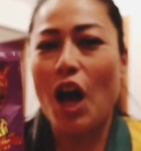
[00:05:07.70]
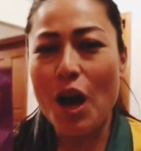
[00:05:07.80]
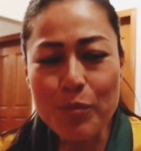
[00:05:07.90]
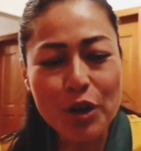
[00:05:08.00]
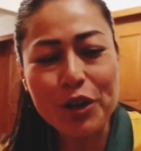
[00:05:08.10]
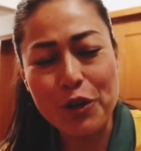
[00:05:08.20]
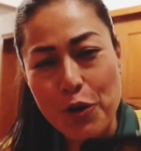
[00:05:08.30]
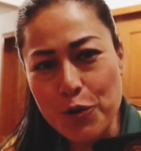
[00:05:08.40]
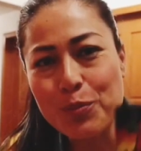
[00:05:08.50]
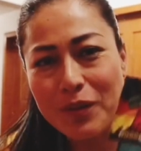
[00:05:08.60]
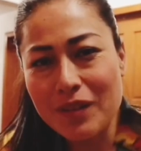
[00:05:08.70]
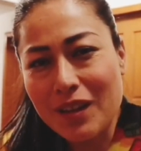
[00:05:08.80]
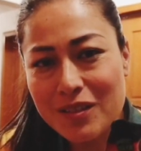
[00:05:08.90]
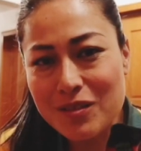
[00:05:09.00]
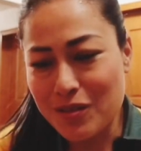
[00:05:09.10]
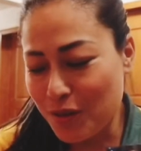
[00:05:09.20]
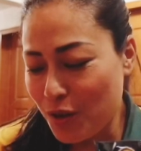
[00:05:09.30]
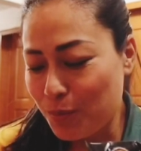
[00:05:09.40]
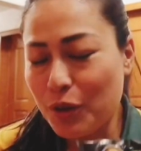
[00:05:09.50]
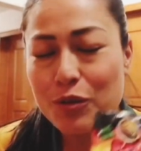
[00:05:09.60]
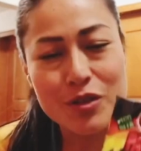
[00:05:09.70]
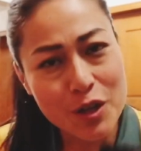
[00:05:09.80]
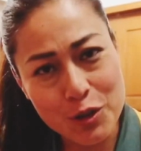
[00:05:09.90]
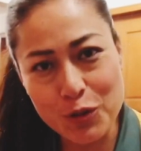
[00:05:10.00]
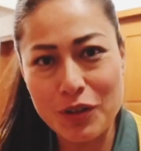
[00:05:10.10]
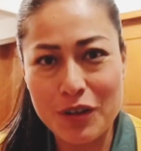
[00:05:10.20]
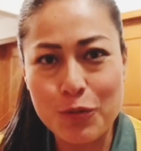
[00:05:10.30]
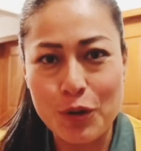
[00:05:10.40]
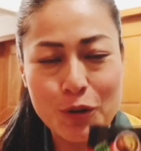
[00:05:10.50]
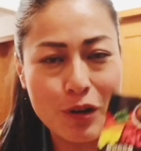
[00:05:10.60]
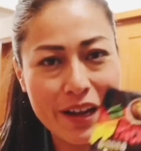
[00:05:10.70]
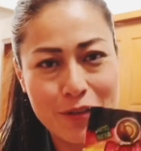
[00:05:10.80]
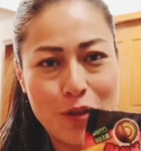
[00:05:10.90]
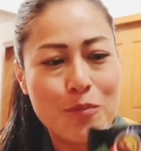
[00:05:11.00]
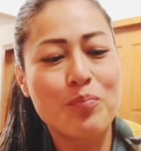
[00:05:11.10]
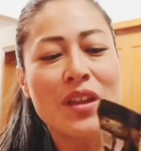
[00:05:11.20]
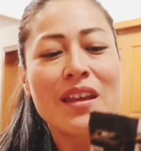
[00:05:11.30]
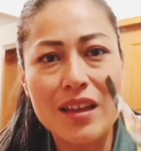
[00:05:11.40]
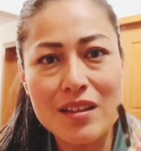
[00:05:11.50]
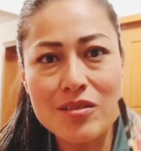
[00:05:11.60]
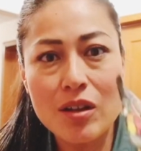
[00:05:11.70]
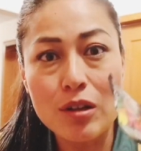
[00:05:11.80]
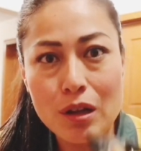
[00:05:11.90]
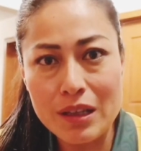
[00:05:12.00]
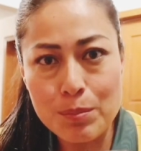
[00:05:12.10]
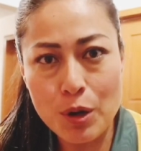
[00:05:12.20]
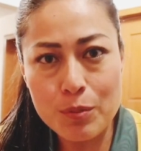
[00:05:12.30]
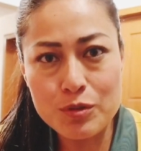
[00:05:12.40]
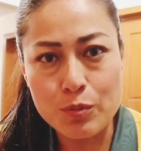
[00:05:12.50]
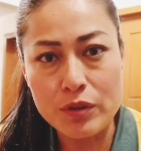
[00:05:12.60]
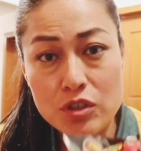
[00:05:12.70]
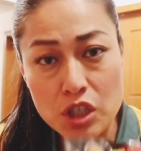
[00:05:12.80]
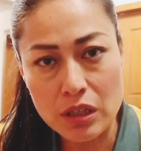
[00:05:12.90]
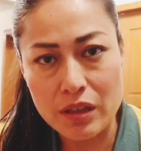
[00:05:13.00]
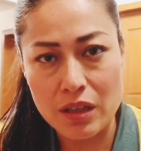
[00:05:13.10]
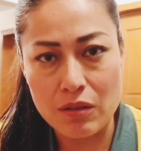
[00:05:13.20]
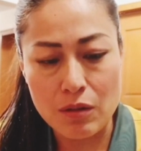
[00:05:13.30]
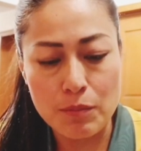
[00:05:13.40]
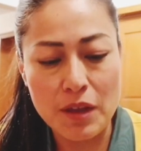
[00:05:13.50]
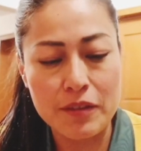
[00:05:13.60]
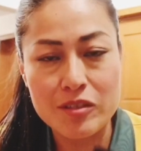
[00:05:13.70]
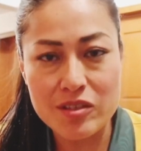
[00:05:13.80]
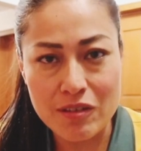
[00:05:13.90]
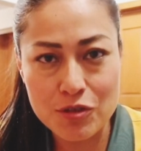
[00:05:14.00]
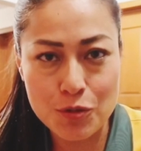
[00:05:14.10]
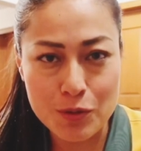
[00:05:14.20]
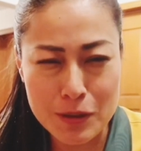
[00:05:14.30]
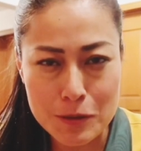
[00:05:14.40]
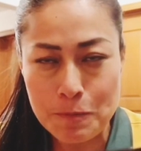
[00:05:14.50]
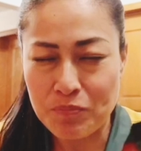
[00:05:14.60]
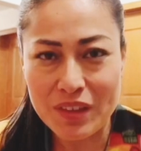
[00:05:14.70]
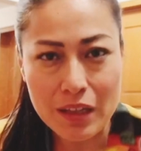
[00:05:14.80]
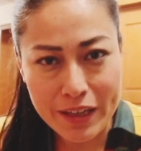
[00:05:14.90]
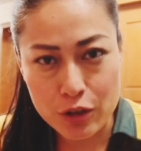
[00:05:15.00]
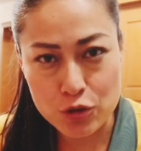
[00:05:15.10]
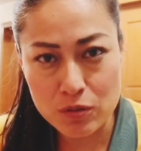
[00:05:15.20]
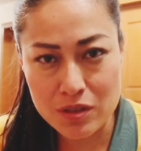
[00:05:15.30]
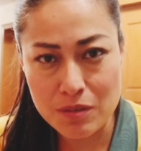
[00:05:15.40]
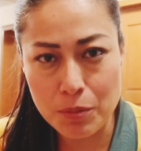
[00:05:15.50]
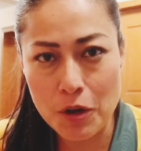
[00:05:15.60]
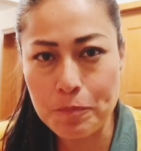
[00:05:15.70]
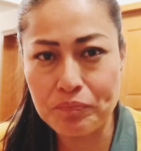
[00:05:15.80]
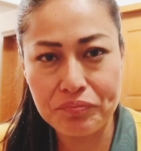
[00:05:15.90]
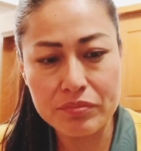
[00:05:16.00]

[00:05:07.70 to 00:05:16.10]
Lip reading: I'm not gonna open these because I know that I won't like them. These are lollipops with chili in them, and the center they're like a Tootsie Pop.